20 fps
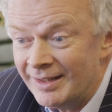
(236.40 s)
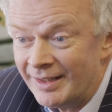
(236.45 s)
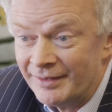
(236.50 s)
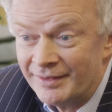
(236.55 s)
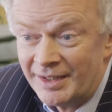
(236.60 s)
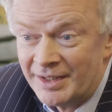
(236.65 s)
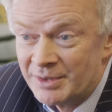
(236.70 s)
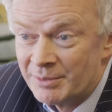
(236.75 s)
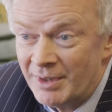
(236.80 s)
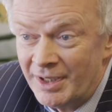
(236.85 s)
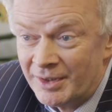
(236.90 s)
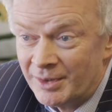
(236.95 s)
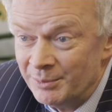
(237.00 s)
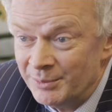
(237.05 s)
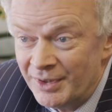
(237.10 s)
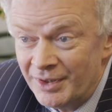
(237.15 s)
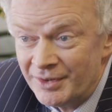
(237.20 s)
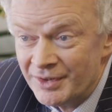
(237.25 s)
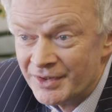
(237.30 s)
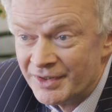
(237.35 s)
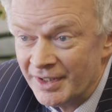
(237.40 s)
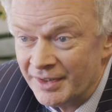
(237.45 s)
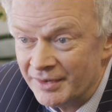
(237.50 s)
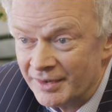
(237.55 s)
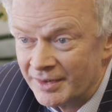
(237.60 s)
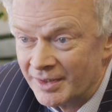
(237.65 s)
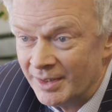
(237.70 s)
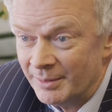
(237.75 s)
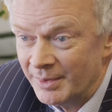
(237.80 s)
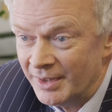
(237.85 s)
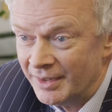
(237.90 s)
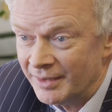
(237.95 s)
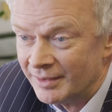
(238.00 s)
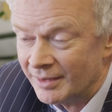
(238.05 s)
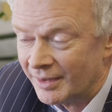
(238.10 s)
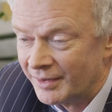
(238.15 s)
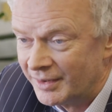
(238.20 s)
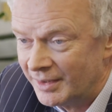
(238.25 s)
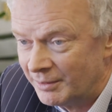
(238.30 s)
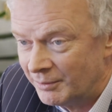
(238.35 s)
and that's where Computacenter come in.
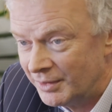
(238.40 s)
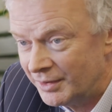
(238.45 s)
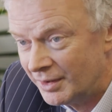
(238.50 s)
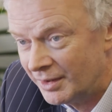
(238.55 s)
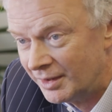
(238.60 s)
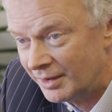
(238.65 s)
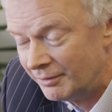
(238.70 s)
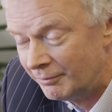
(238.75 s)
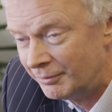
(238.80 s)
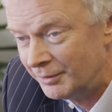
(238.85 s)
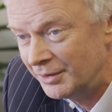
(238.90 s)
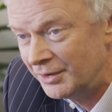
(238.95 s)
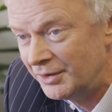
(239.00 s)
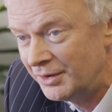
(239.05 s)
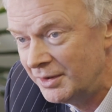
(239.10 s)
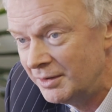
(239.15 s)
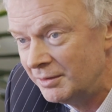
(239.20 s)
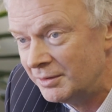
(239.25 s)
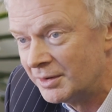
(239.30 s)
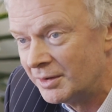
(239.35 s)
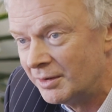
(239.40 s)
I think with our renewed